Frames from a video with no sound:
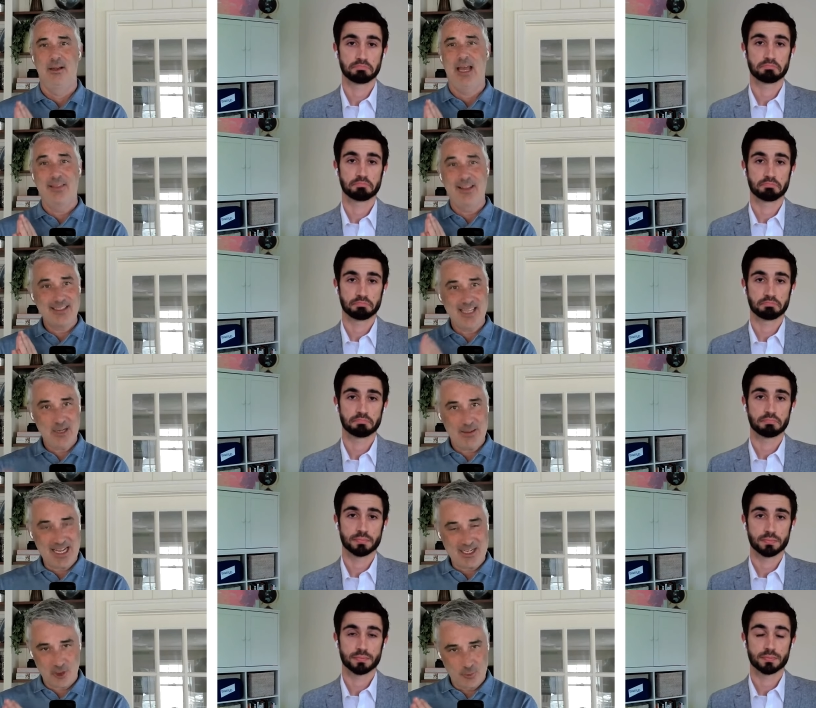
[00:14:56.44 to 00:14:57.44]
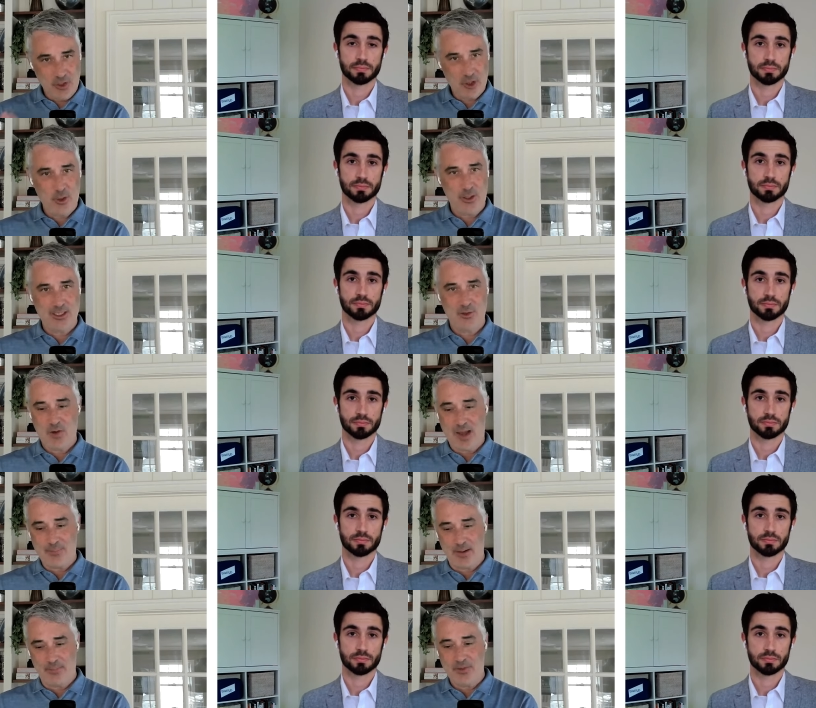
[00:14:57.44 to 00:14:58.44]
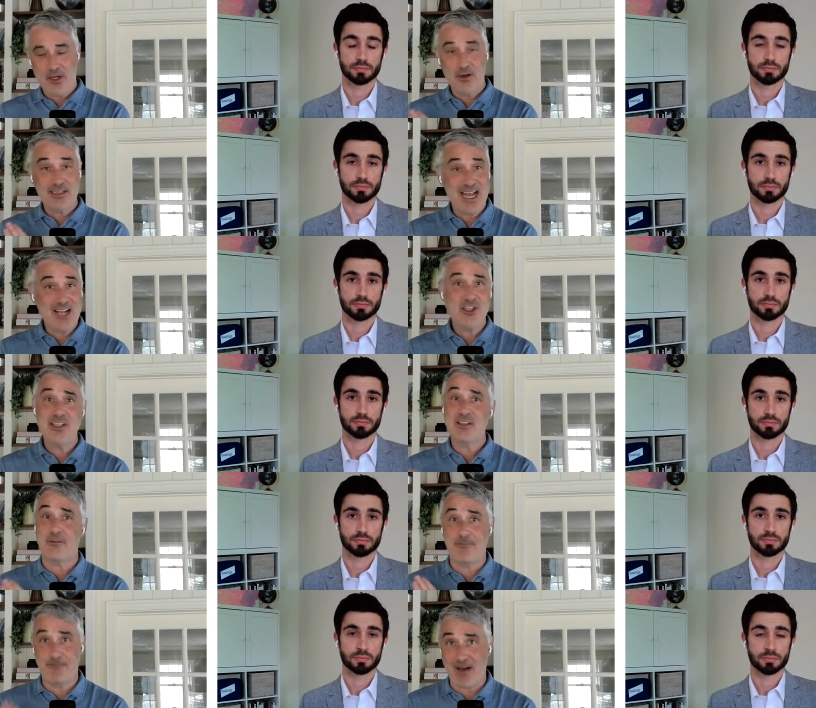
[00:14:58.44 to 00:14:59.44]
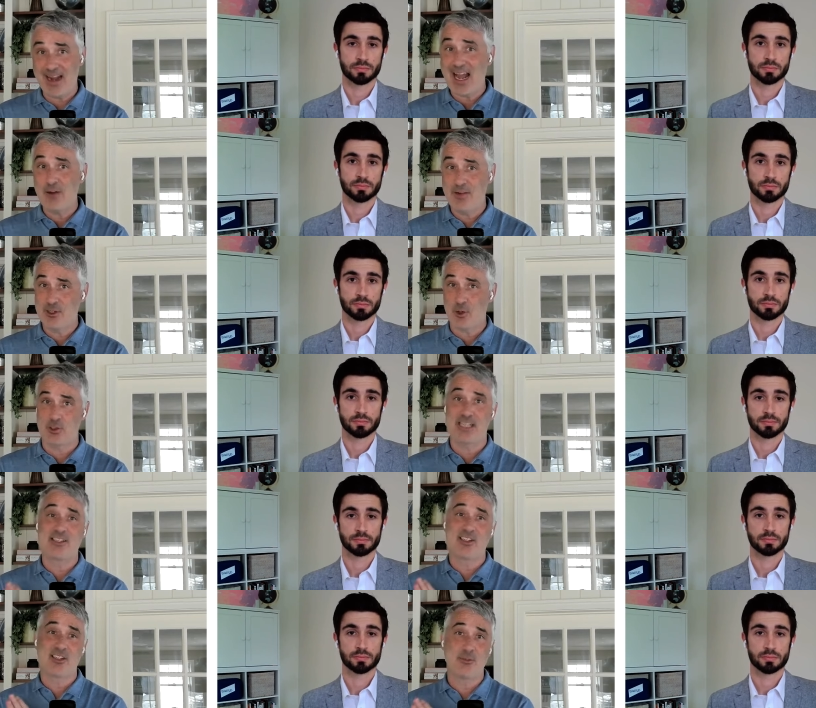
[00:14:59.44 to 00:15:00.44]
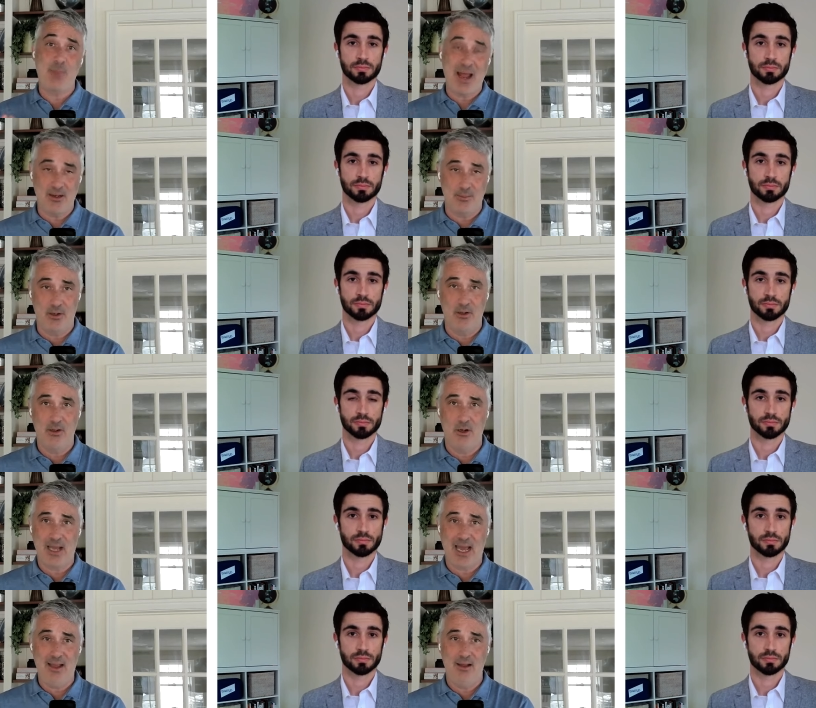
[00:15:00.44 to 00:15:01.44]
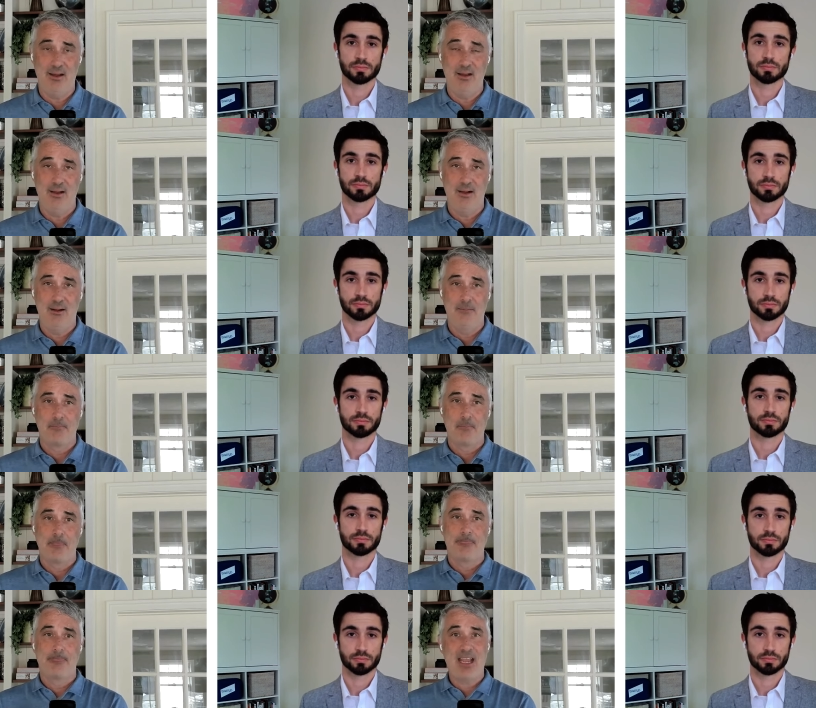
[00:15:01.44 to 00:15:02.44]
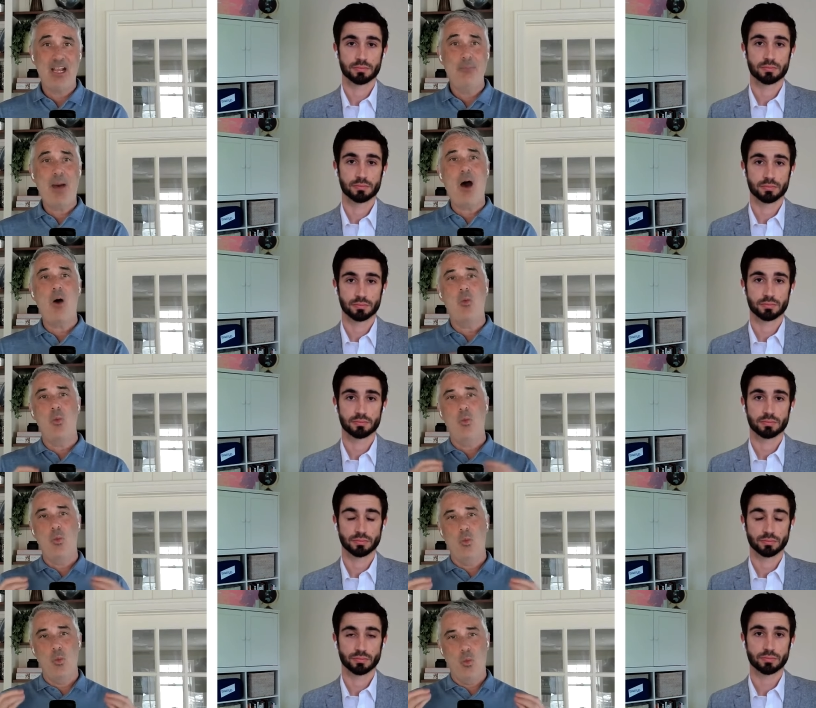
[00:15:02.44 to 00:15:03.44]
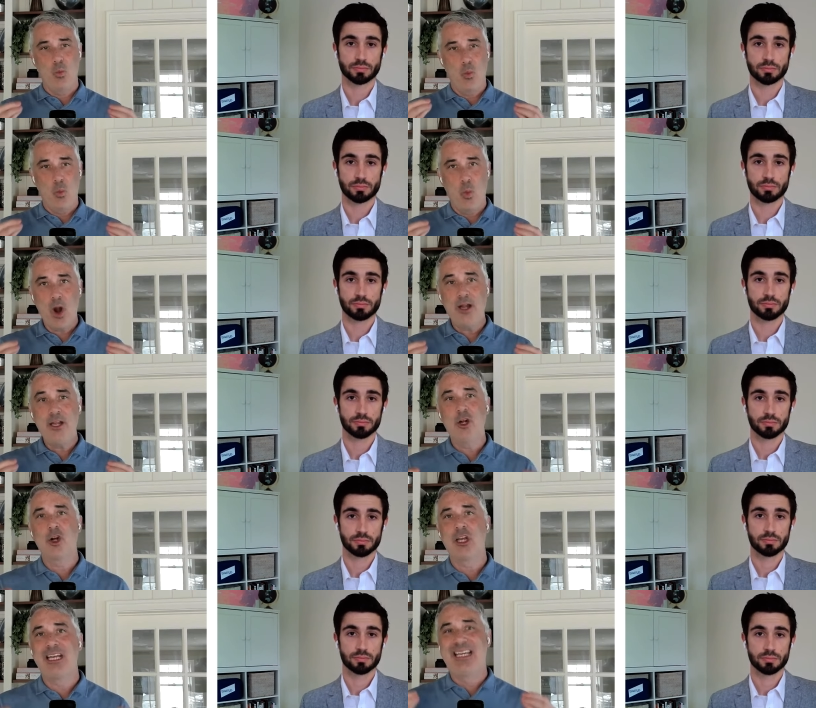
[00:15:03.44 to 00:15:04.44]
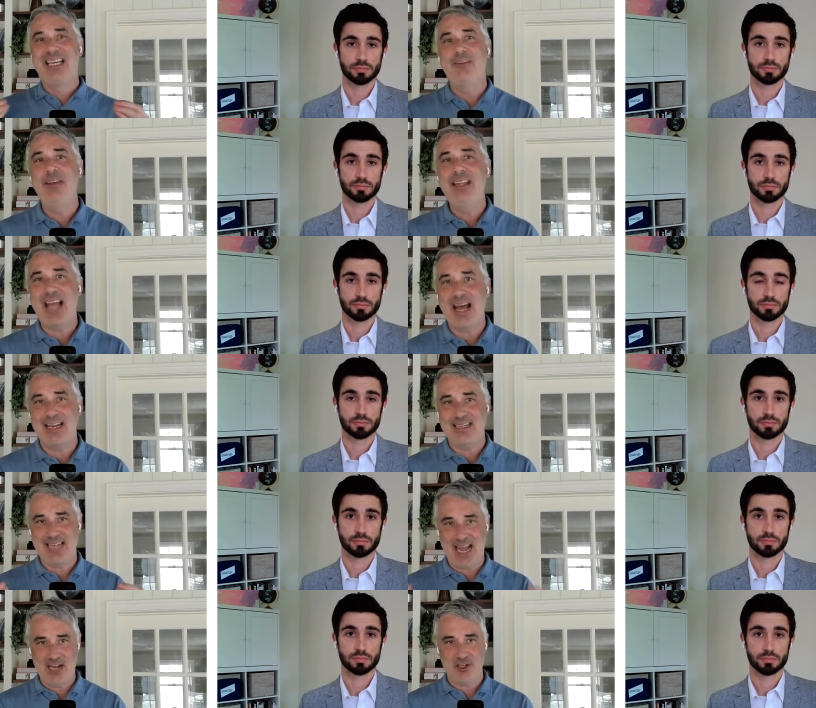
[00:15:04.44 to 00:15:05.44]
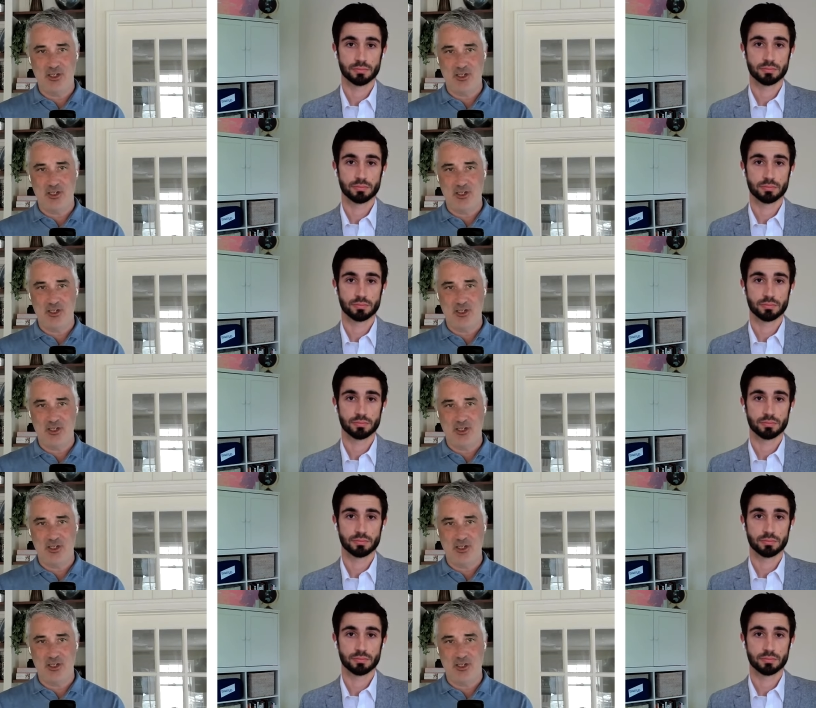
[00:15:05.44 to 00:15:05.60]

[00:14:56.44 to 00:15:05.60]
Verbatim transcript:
Speaker 1: And let's think about that just real quickly as we wrap up. Your attention is a finite resource. It's spendable, okay? Think about where you're giving that attention